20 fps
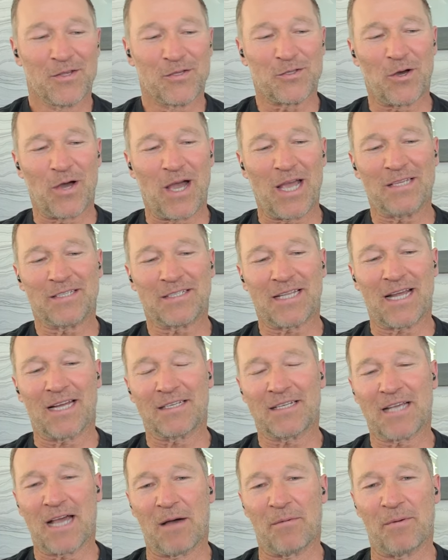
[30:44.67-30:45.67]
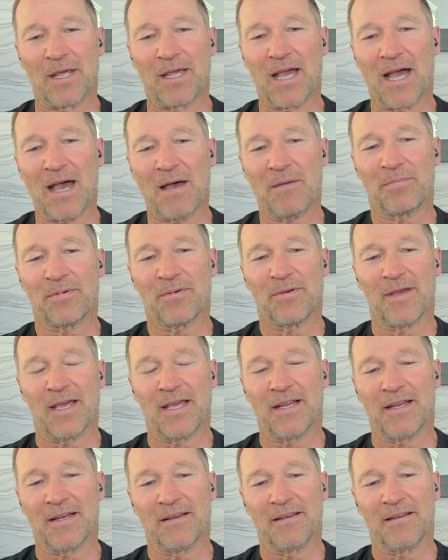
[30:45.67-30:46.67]
So I started carving up,
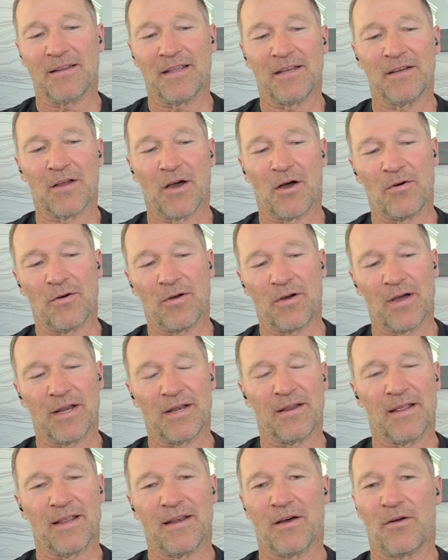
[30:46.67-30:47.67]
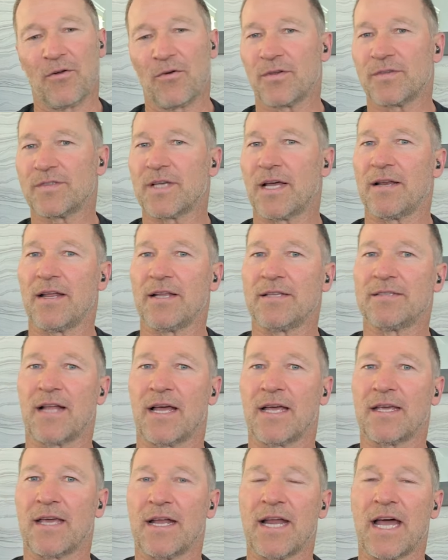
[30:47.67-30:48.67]
and, you know, and then all of a sudden
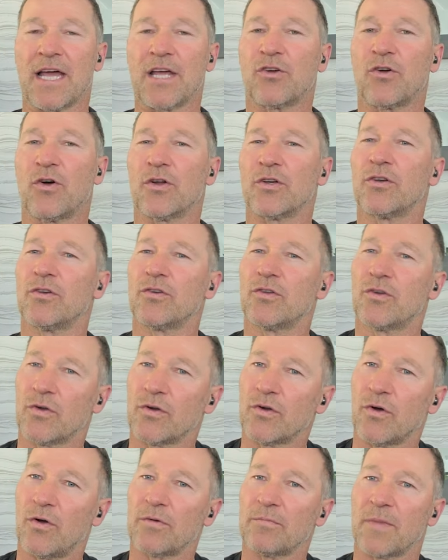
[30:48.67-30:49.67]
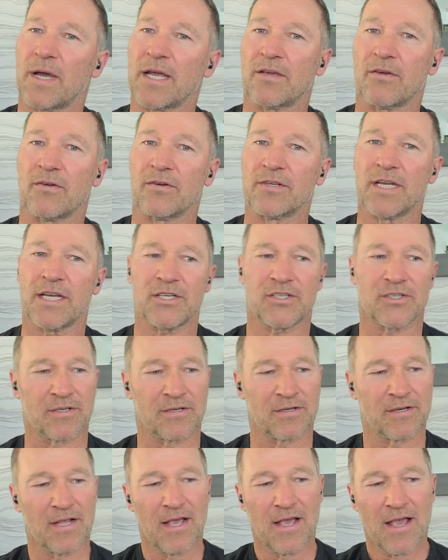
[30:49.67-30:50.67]
it's like, and I could hold my
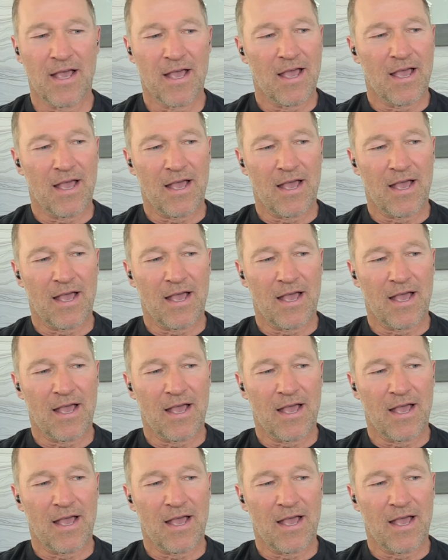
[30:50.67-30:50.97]
condition